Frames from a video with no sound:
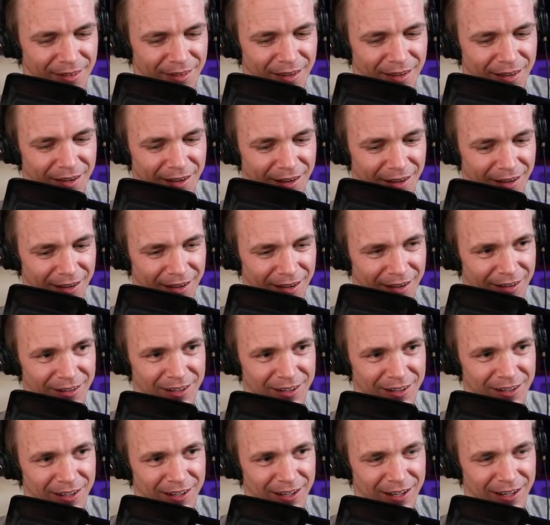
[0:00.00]

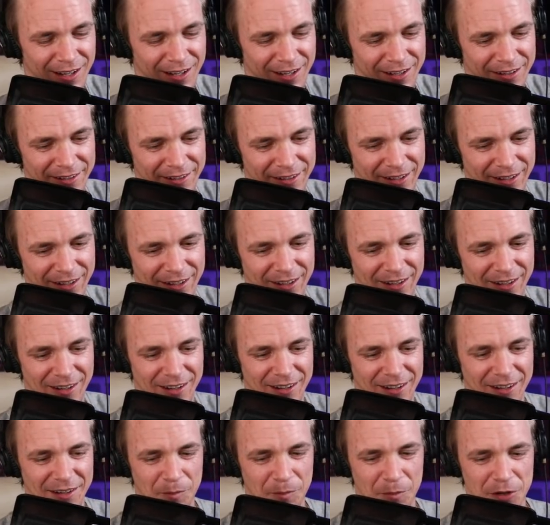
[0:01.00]
And
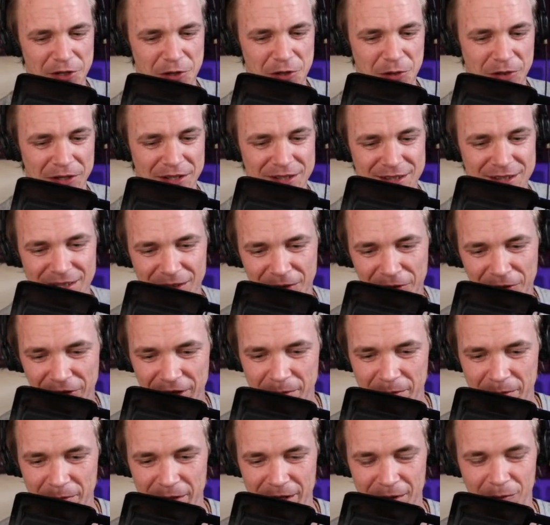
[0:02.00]
but you can still see
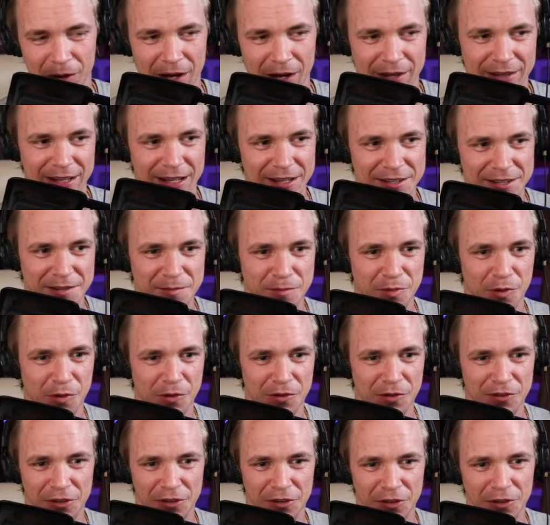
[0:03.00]
me, right? That's
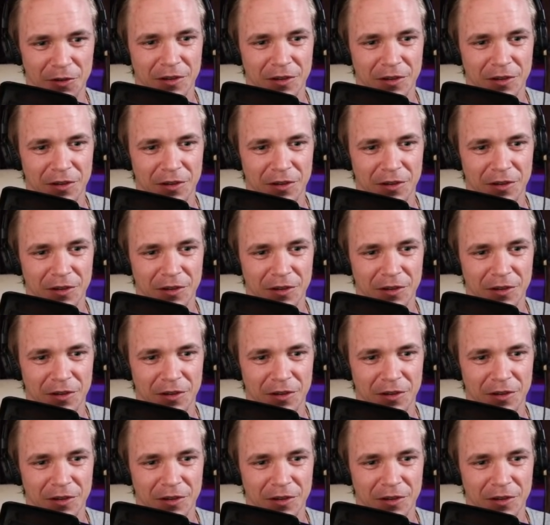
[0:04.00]
important too.